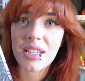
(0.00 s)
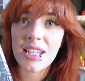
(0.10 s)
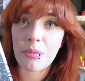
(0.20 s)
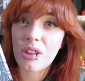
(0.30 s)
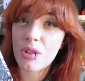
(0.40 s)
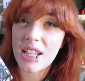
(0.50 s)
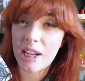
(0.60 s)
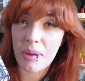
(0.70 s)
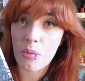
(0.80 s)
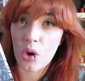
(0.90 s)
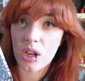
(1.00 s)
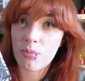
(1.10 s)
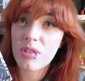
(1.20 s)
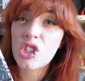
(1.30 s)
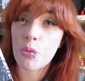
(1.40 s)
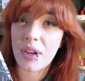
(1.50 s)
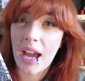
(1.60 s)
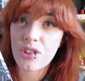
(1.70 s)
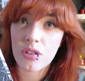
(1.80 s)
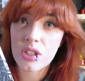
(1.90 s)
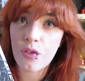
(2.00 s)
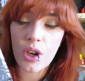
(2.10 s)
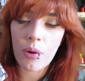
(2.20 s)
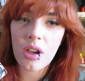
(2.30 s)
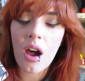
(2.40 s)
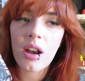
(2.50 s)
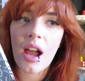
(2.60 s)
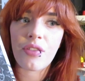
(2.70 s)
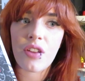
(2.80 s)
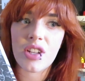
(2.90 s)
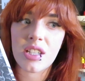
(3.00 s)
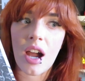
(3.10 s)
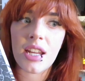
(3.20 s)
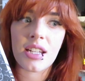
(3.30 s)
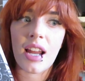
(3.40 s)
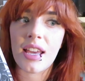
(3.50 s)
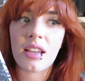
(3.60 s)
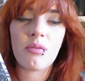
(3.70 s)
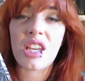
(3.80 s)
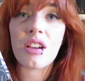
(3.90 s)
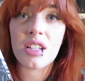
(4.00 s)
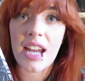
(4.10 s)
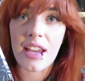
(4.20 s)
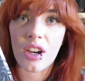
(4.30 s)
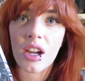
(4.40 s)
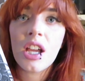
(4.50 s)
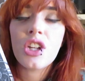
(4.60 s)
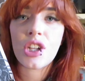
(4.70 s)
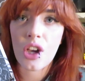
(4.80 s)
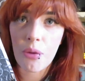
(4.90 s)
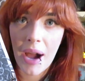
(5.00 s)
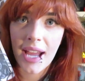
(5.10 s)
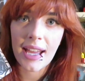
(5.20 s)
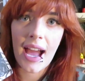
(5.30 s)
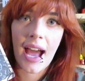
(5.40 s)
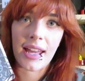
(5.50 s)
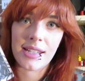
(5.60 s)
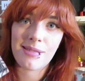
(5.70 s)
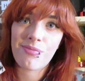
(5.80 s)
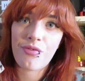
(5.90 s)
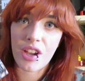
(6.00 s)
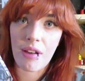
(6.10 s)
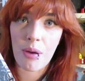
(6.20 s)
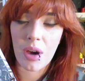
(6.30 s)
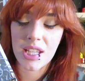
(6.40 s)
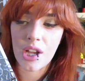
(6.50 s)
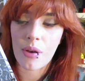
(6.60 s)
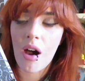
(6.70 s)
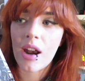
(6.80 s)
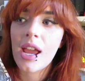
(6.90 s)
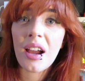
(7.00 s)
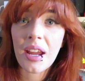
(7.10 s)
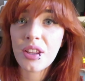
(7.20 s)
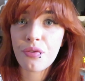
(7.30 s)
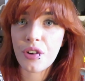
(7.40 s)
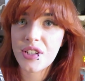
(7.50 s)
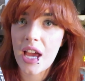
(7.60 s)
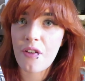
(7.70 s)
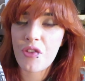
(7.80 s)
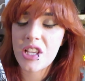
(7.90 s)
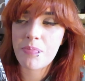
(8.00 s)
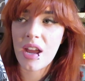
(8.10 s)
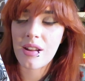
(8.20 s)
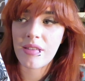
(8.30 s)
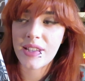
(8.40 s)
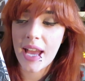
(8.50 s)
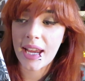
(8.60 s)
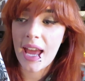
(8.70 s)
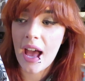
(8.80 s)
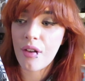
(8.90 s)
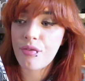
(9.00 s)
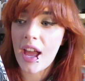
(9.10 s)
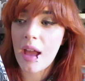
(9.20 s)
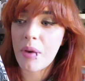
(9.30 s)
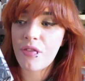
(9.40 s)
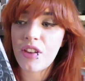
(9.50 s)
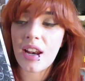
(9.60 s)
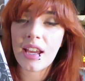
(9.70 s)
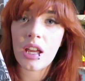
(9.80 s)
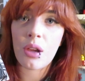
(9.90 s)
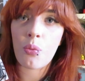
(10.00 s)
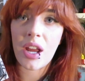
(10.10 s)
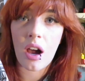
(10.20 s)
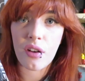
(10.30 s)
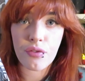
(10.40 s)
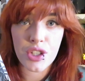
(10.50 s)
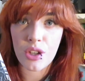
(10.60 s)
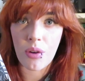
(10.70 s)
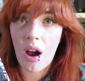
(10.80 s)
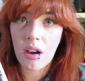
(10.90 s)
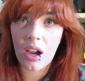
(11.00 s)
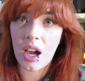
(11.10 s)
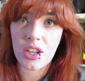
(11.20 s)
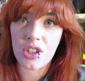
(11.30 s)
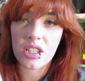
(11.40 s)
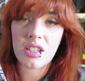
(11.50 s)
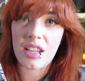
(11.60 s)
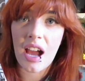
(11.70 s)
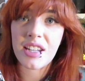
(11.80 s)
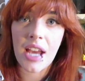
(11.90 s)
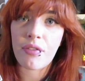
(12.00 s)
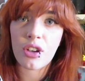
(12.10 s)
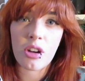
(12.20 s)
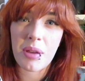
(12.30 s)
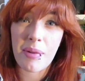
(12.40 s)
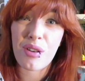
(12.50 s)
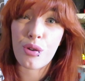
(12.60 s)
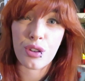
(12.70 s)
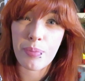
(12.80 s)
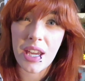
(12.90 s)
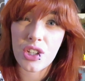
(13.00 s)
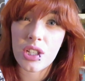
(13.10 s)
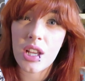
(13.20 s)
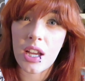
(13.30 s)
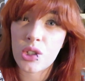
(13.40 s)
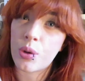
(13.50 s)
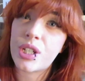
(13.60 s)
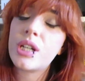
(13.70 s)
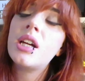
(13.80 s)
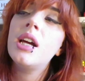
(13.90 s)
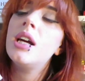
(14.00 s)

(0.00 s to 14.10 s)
It seemed that there was a little bit more supernatural stuff going on, and they've decided, like, years later to go back and figure out what is going on. I like the first half of this better than the second half. I feel like it went on for too long. It definitely could have been about 100 pages shorter.